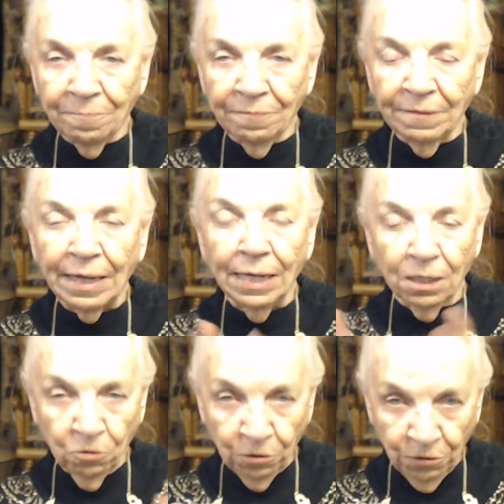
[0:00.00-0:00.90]
they
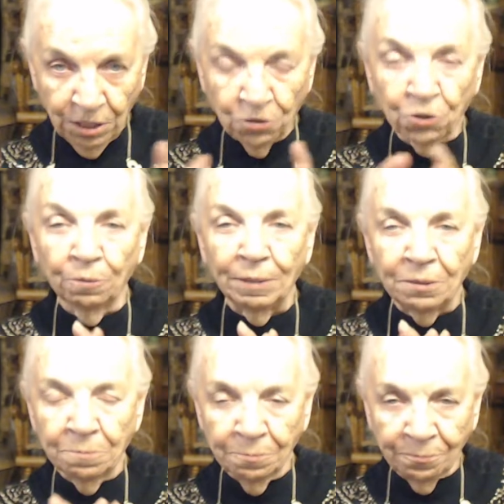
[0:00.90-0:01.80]
could determine